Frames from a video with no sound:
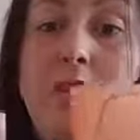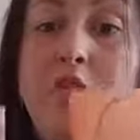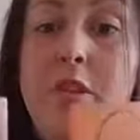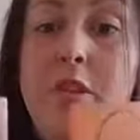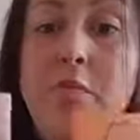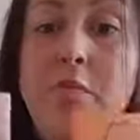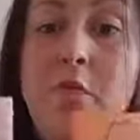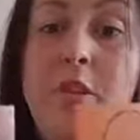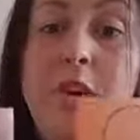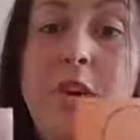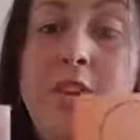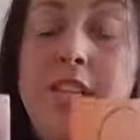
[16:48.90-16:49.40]

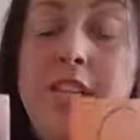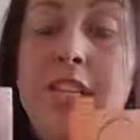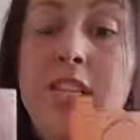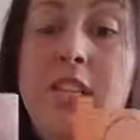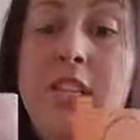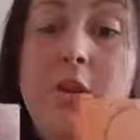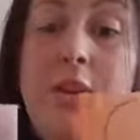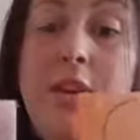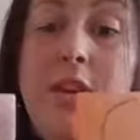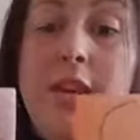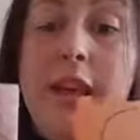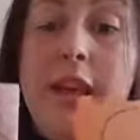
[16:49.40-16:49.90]
wondering what
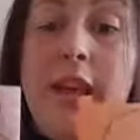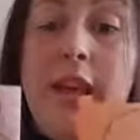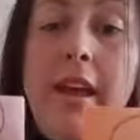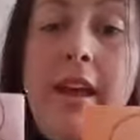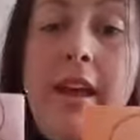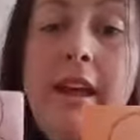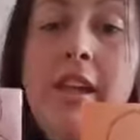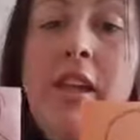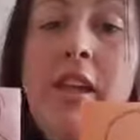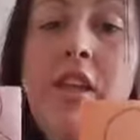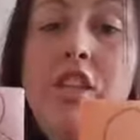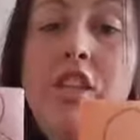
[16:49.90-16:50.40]
he's doing
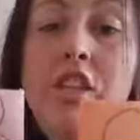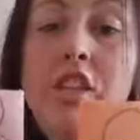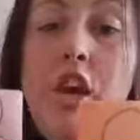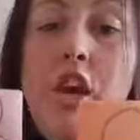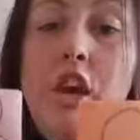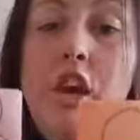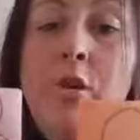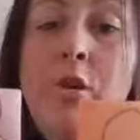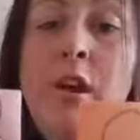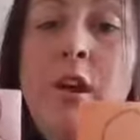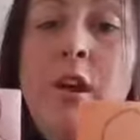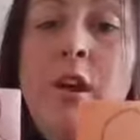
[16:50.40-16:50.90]
there.
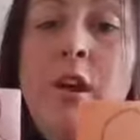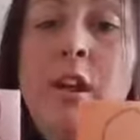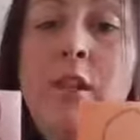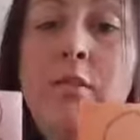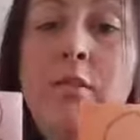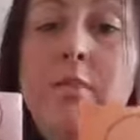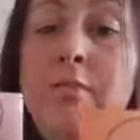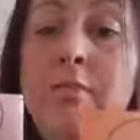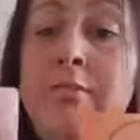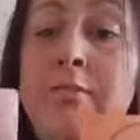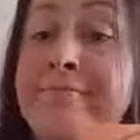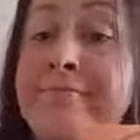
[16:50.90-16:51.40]
So
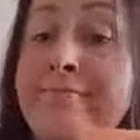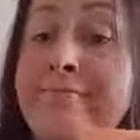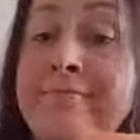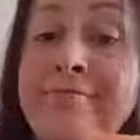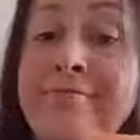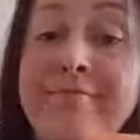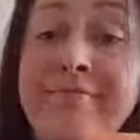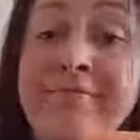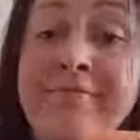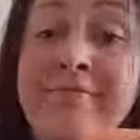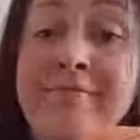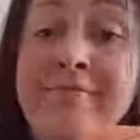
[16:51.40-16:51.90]

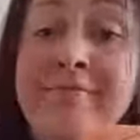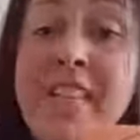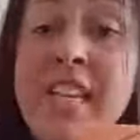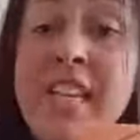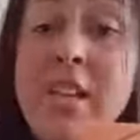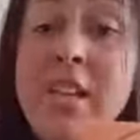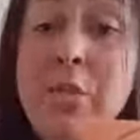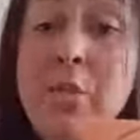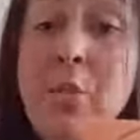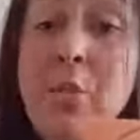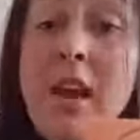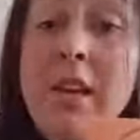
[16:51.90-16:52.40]

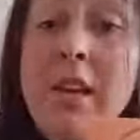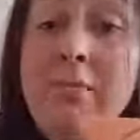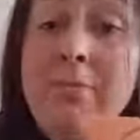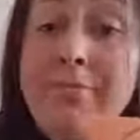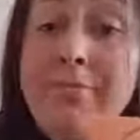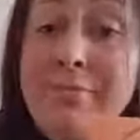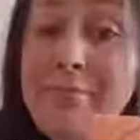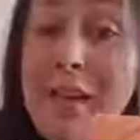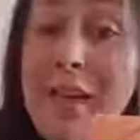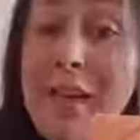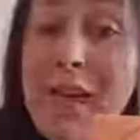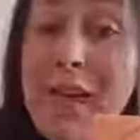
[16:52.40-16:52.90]
this
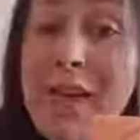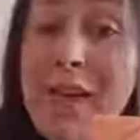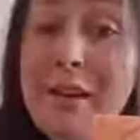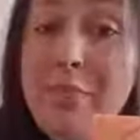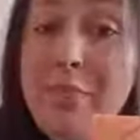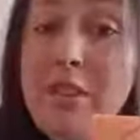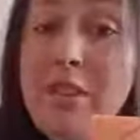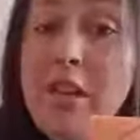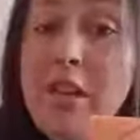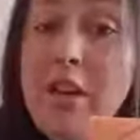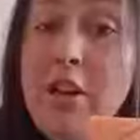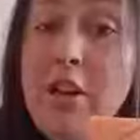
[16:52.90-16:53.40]
one,
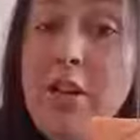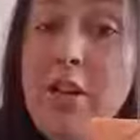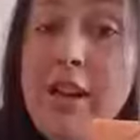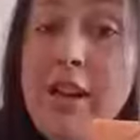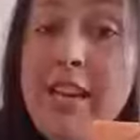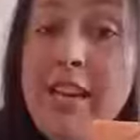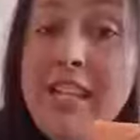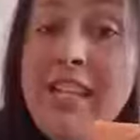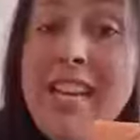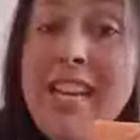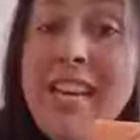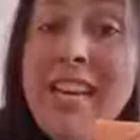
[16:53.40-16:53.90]

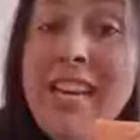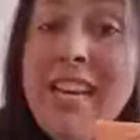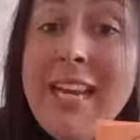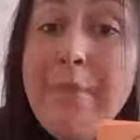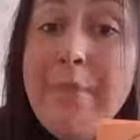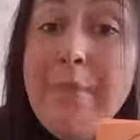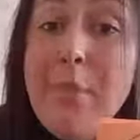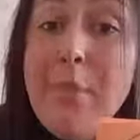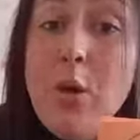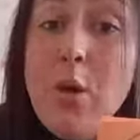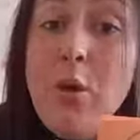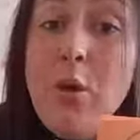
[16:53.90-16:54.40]
absolutely
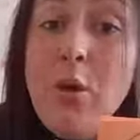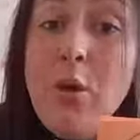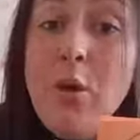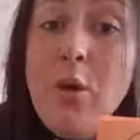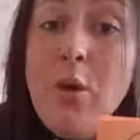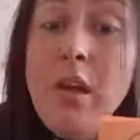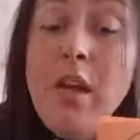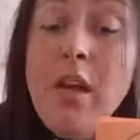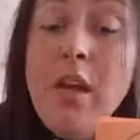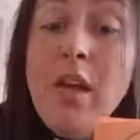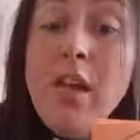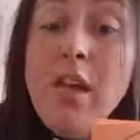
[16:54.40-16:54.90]

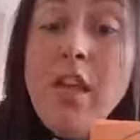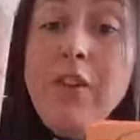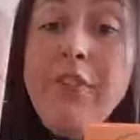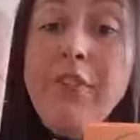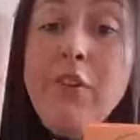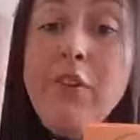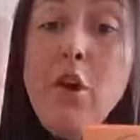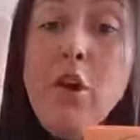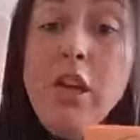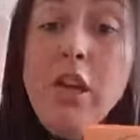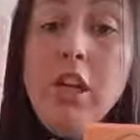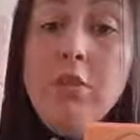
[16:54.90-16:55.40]
tickety-boo.
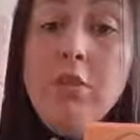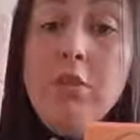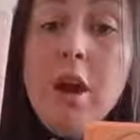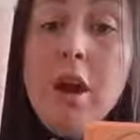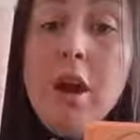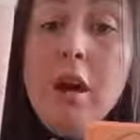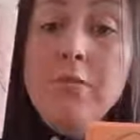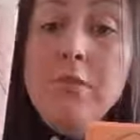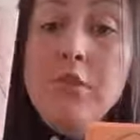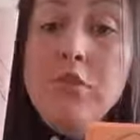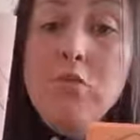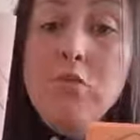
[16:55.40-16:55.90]
You've got
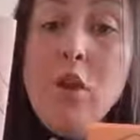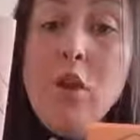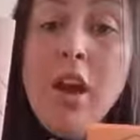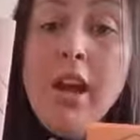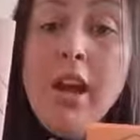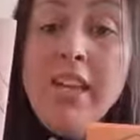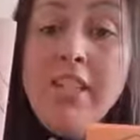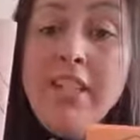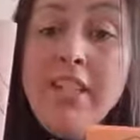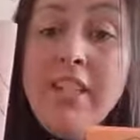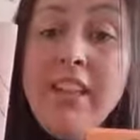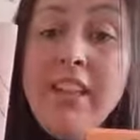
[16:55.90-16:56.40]
your arms
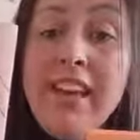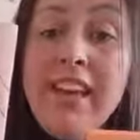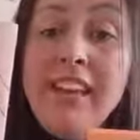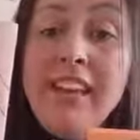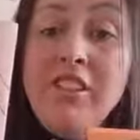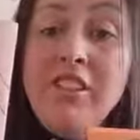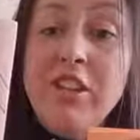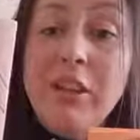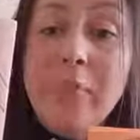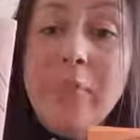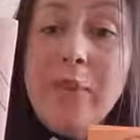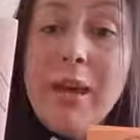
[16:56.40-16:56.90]
right to
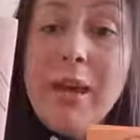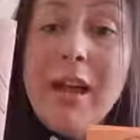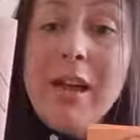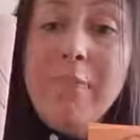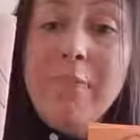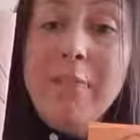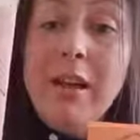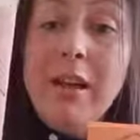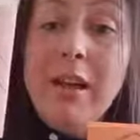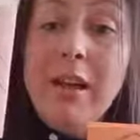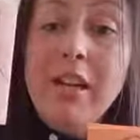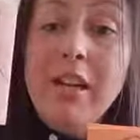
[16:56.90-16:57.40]
the edge of the
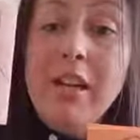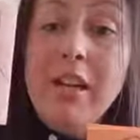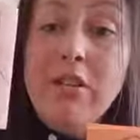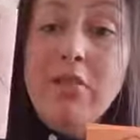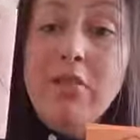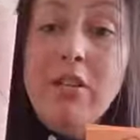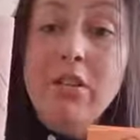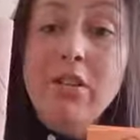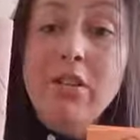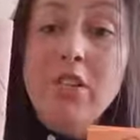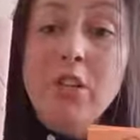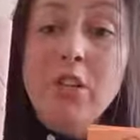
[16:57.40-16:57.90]
paper.
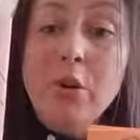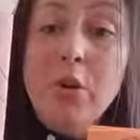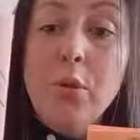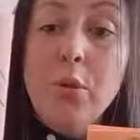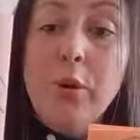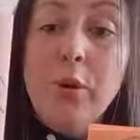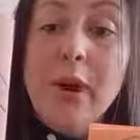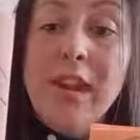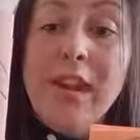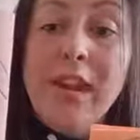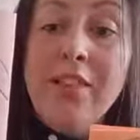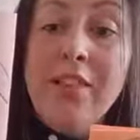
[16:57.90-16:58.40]
You're
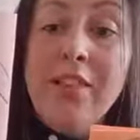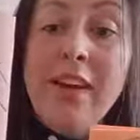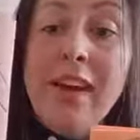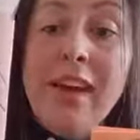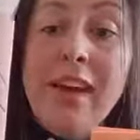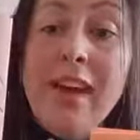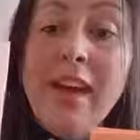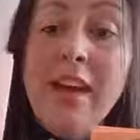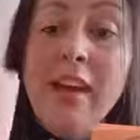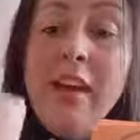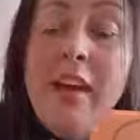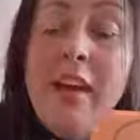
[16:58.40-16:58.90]
onto a winner
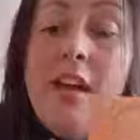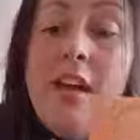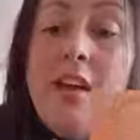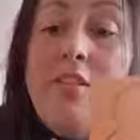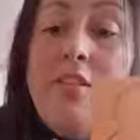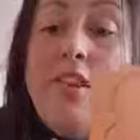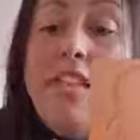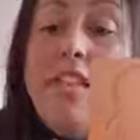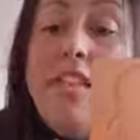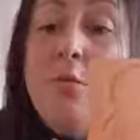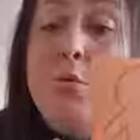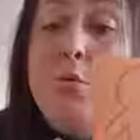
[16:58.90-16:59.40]
there.
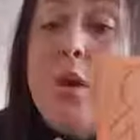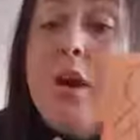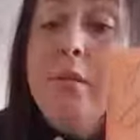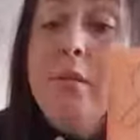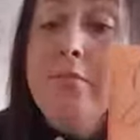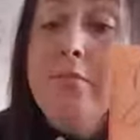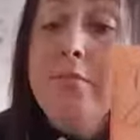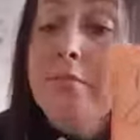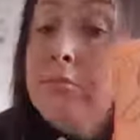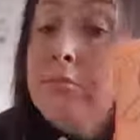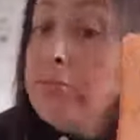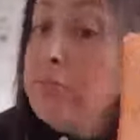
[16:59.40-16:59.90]
This
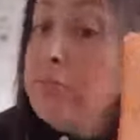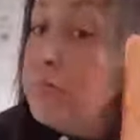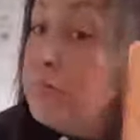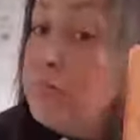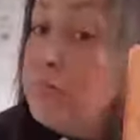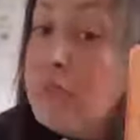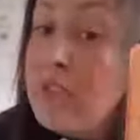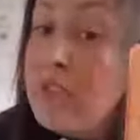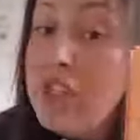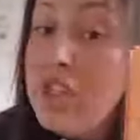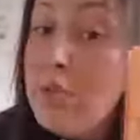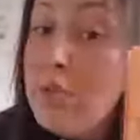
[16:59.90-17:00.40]
one,
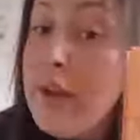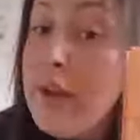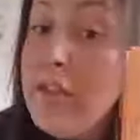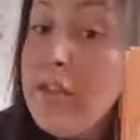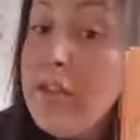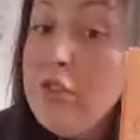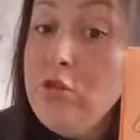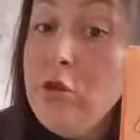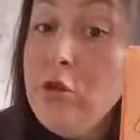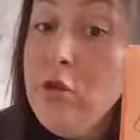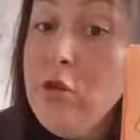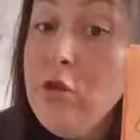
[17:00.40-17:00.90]
it's a
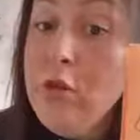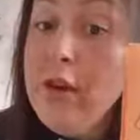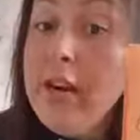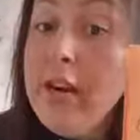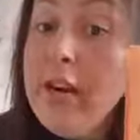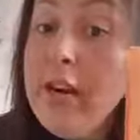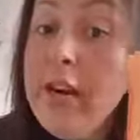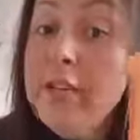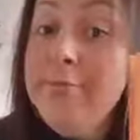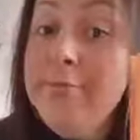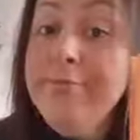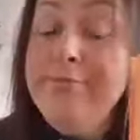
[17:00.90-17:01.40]
great
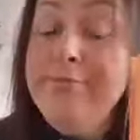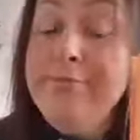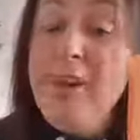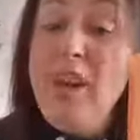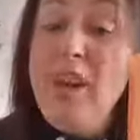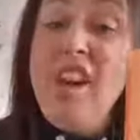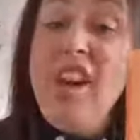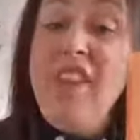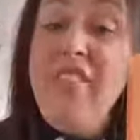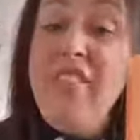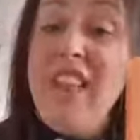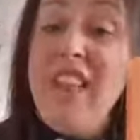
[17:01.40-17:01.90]
drawing,
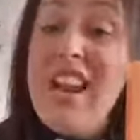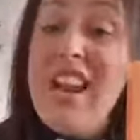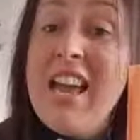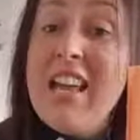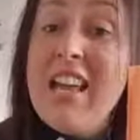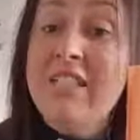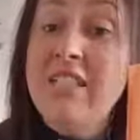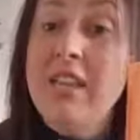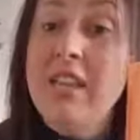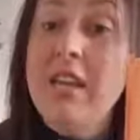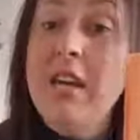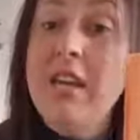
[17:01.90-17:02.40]
but
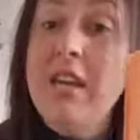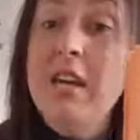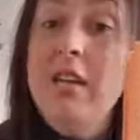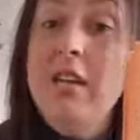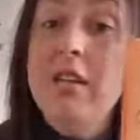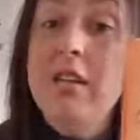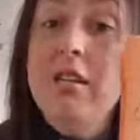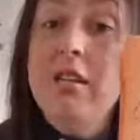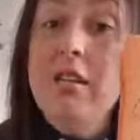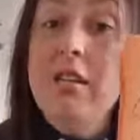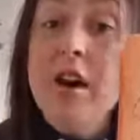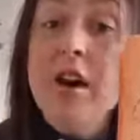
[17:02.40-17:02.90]
nonetheless,
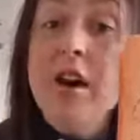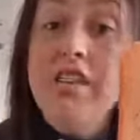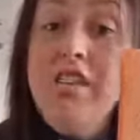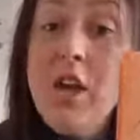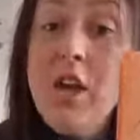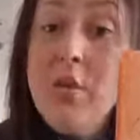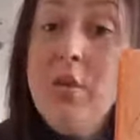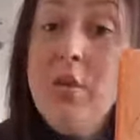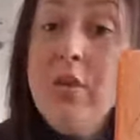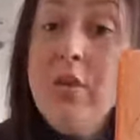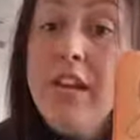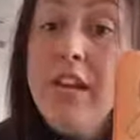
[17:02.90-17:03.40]
I
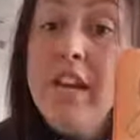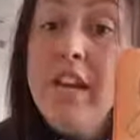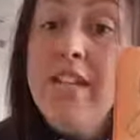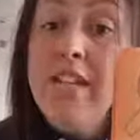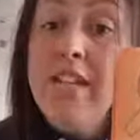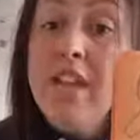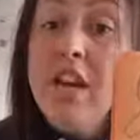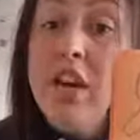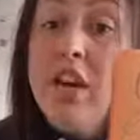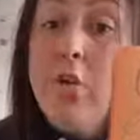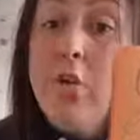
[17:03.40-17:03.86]
don't think